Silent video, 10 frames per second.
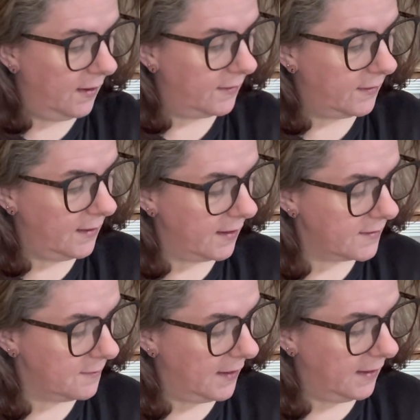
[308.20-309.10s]
the
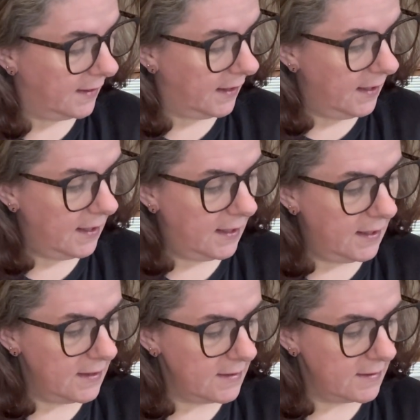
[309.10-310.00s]
next make
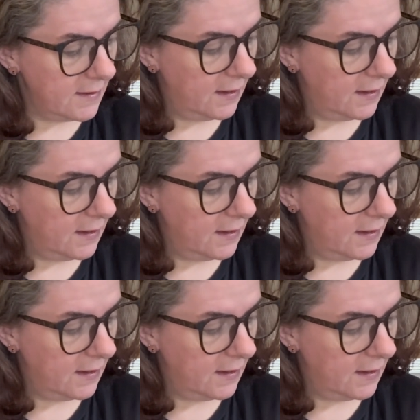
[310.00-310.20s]
is